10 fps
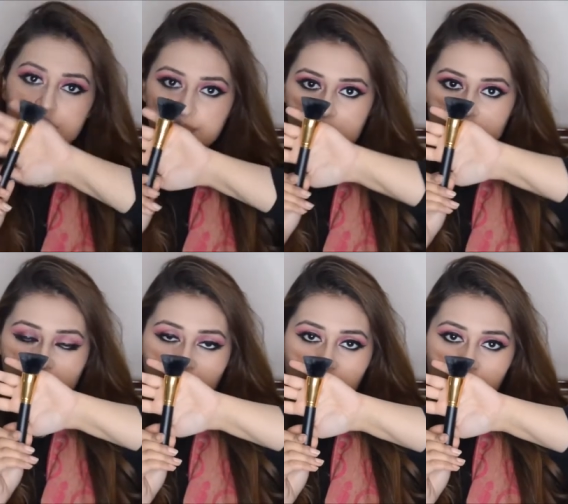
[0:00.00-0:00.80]
brush I
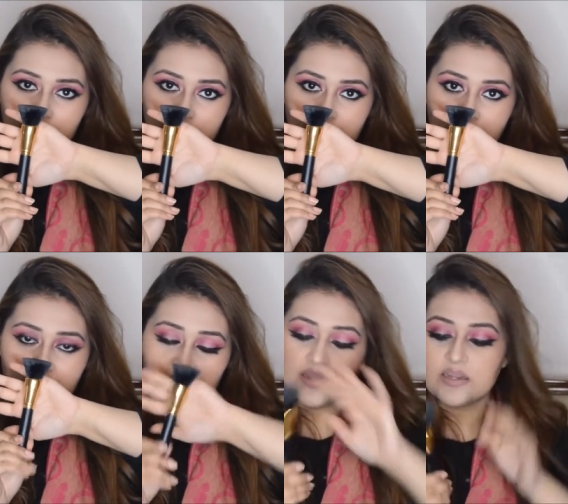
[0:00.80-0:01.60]
have in my
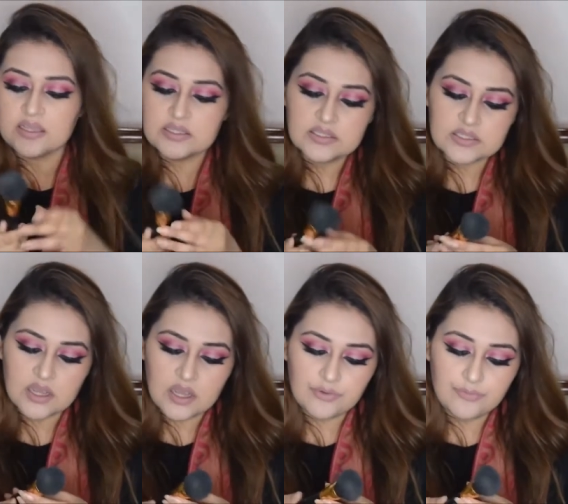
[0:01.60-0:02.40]
hand is
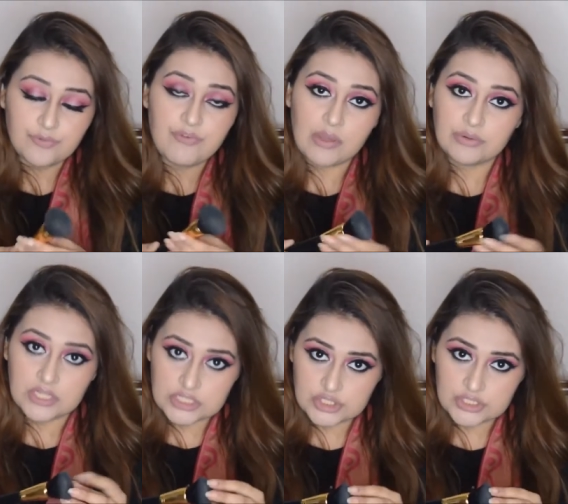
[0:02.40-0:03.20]
for
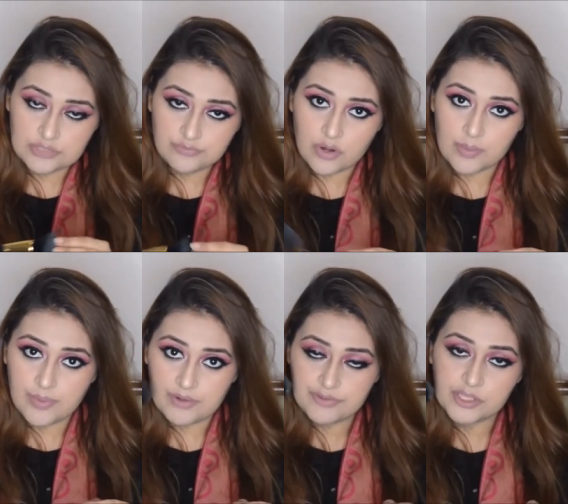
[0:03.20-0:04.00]
foundation, for
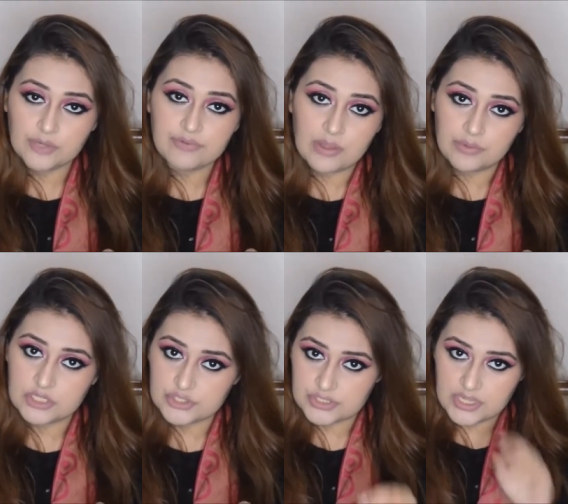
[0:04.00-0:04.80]
buffing your
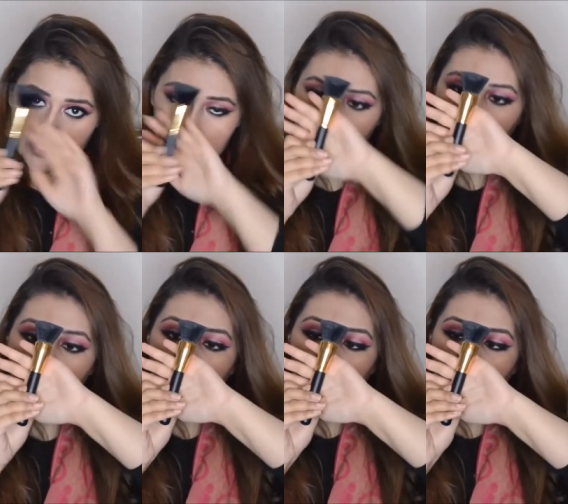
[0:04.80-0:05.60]
foundation in.
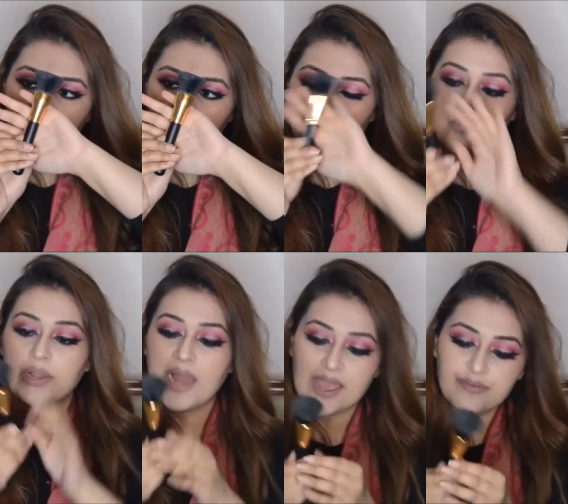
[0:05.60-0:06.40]
Well,
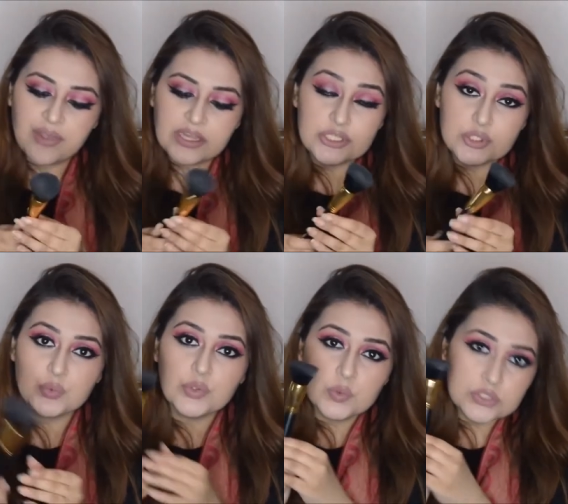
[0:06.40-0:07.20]
I find two
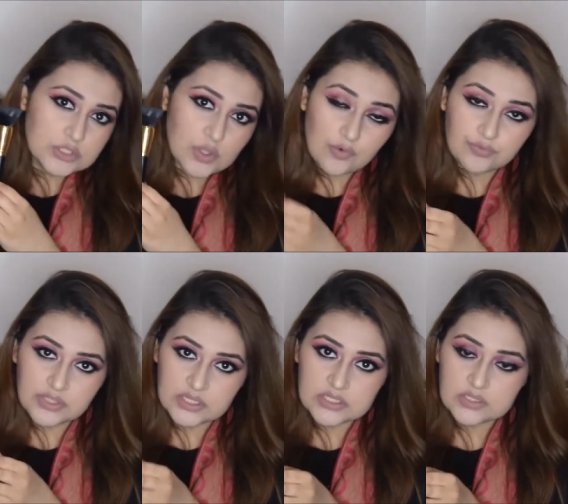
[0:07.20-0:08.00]
uses of
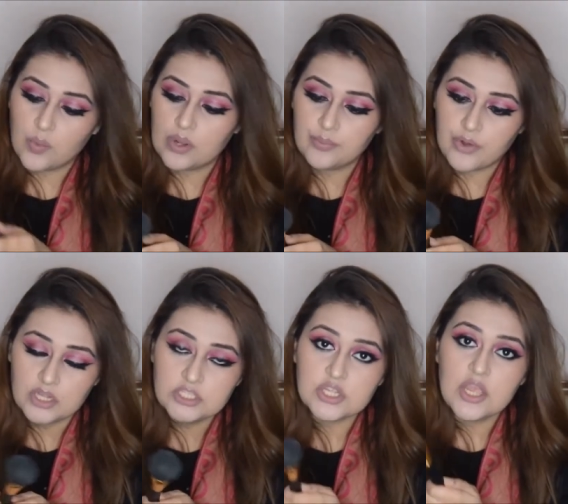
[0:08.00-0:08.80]
this one
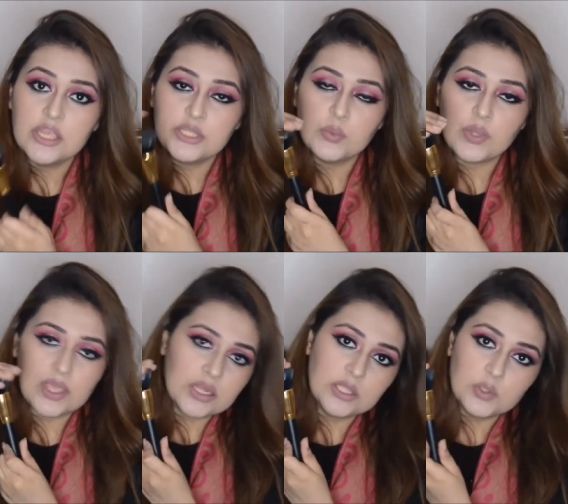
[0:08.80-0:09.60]
brush. You
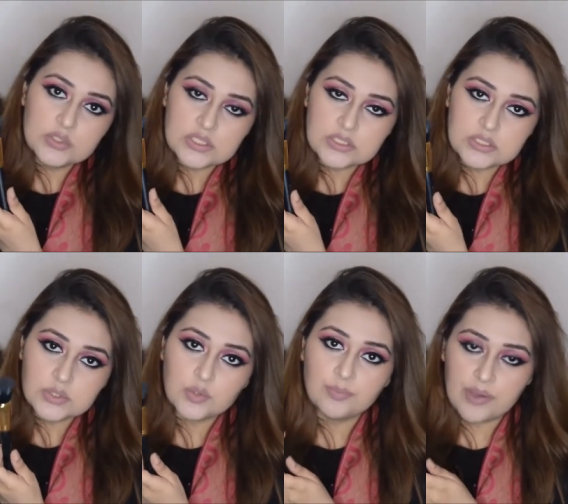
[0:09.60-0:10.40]
can use it
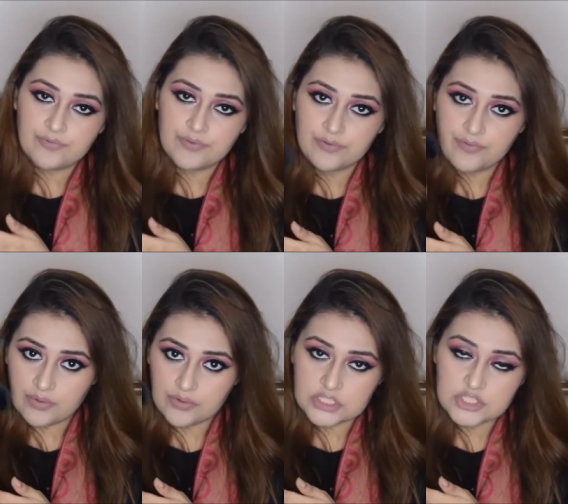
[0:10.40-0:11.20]
to buff your
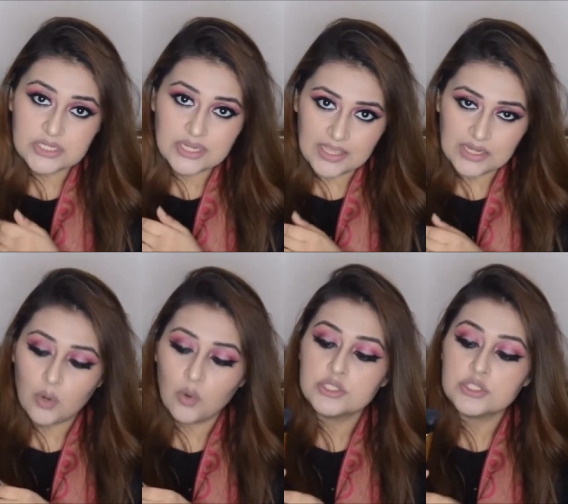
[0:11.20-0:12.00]
foundation in,
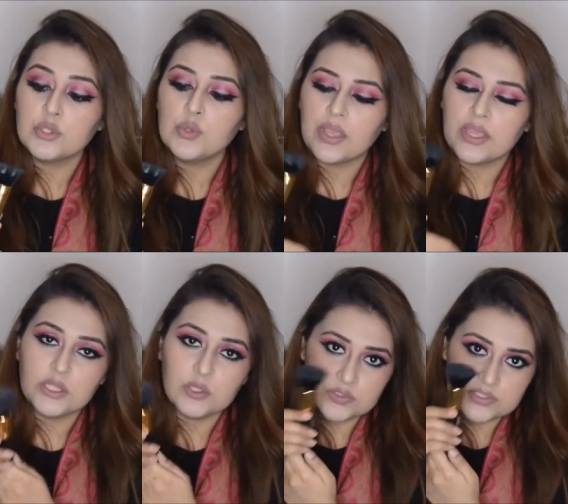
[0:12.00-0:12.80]
also you can
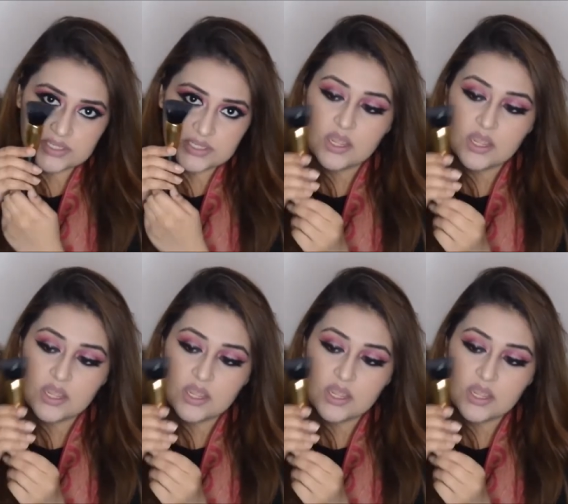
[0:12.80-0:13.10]
use it